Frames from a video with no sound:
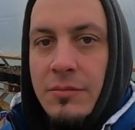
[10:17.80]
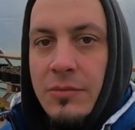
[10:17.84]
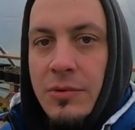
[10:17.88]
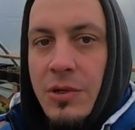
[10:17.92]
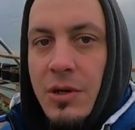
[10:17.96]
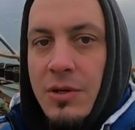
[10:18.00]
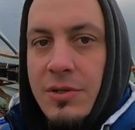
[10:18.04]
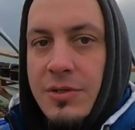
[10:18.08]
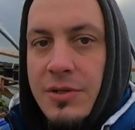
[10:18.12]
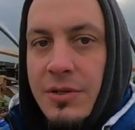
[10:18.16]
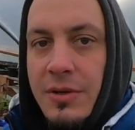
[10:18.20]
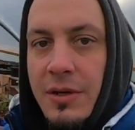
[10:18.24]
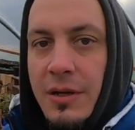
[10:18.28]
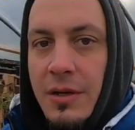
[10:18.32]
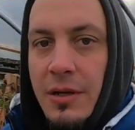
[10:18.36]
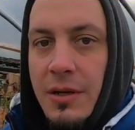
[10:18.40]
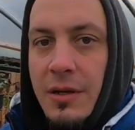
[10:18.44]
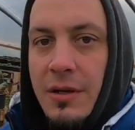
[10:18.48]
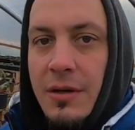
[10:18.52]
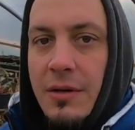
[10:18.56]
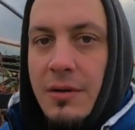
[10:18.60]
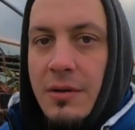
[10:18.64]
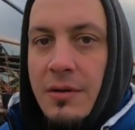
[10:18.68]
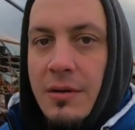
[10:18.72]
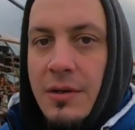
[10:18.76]
nursery
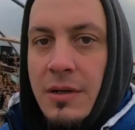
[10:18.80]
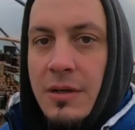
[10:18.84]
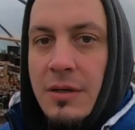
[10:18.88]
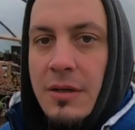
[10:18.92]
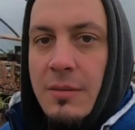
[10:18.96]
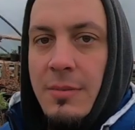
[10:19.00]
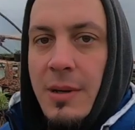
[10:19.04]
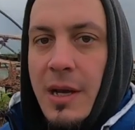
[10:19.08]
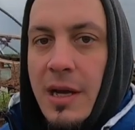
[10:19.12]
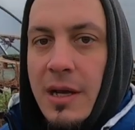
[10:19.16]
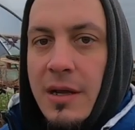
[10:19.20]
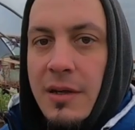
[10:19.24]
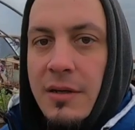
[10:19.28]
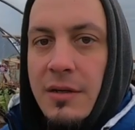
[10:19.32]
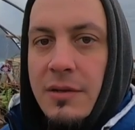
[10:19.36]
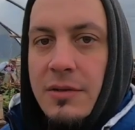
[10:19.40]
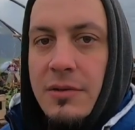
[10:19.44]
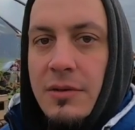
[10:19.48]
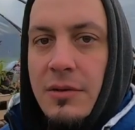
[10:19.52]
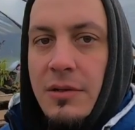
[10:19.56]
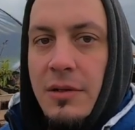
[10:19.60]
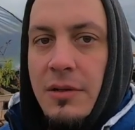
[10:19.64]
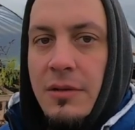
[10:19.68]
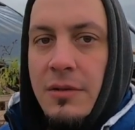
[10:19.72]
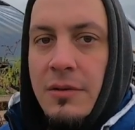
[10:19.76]
here in the back of the
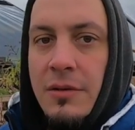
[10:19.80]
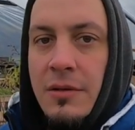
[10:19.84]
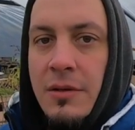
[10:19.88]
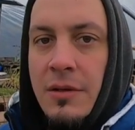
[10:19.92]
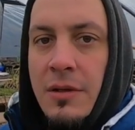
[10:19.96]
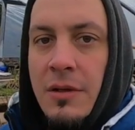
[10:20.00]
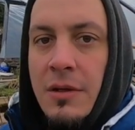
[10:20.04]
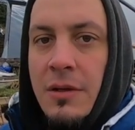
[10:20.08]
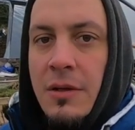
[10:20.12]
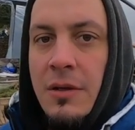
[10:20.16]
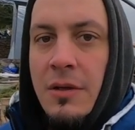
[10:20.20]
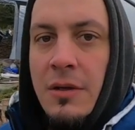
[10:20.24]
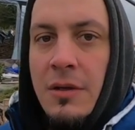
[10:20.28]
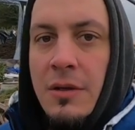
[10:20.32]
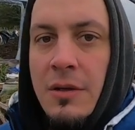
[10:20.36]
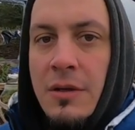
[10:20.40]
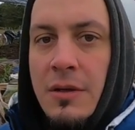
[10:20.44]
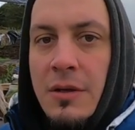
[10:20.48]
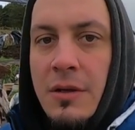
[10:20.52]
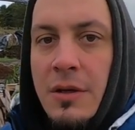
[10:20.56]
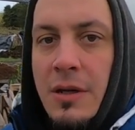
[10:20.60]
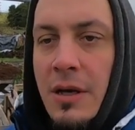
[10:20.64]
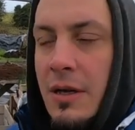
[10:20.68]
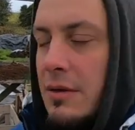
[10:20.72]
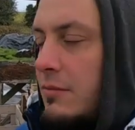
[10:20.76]
tunnel,
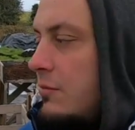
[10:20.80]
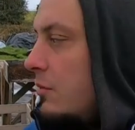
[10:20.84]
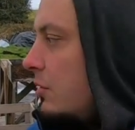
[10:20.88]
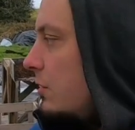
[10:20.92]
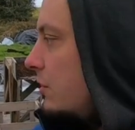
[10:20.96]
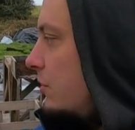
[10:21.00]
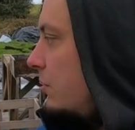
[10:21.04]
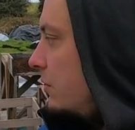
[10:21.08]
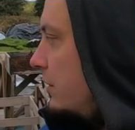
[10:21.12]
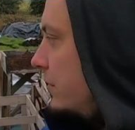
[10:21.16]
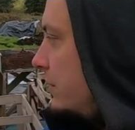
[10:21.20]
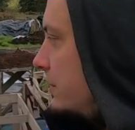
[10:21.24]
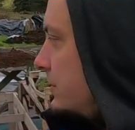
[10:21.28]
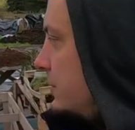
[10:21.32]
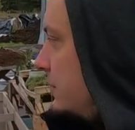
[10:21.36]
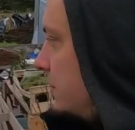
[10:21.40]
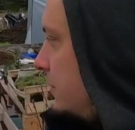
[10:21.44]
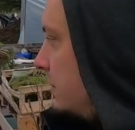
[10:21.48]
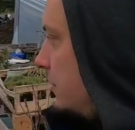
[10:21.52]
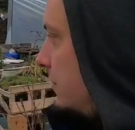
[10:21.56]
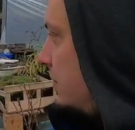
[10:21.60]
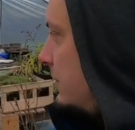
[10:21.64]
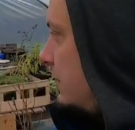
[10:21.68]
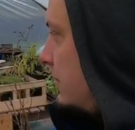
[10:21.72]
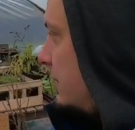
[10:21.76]
and we're going
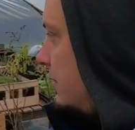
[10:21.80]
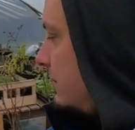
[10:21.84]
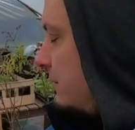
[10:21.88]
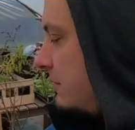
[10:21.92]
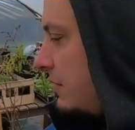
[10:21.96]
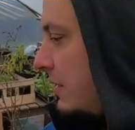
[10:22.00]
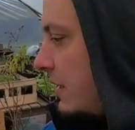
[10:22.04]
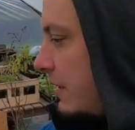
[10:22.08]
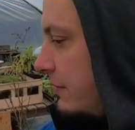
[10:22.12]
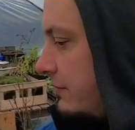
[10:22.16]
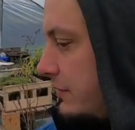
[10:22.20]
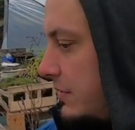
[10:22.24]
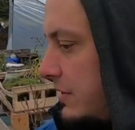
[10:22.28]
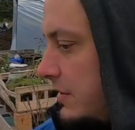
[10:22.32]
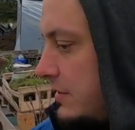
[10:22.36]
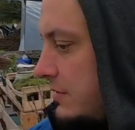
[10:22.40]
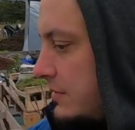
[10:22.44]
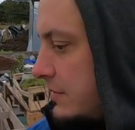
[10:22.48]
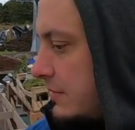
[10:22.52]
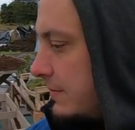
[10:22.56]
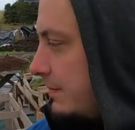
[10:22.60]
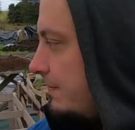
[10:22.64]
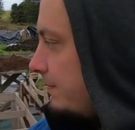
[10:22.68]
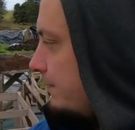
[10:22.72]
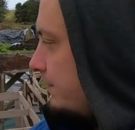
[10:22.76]
to have
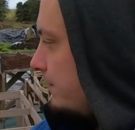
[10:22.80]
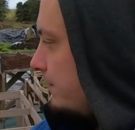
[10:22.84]
these